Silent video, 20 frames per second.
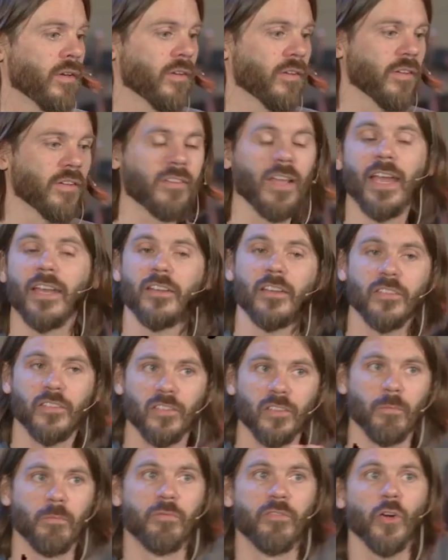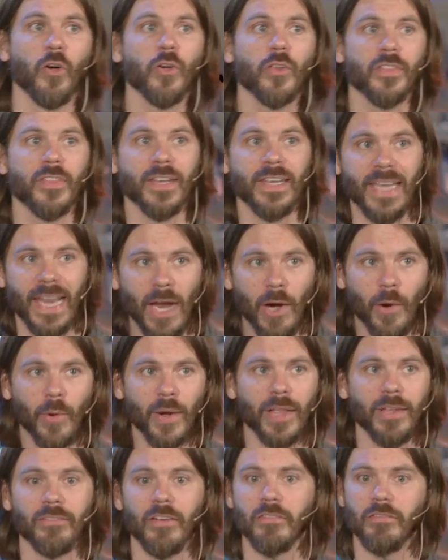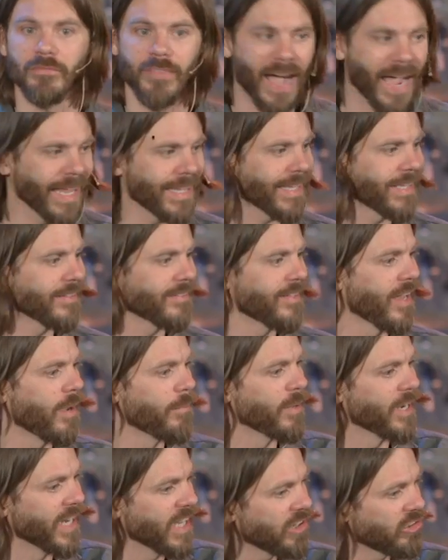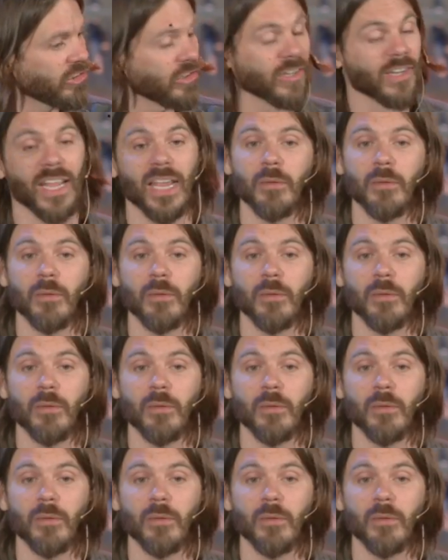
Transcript: designed to subvert the narrative of violent domination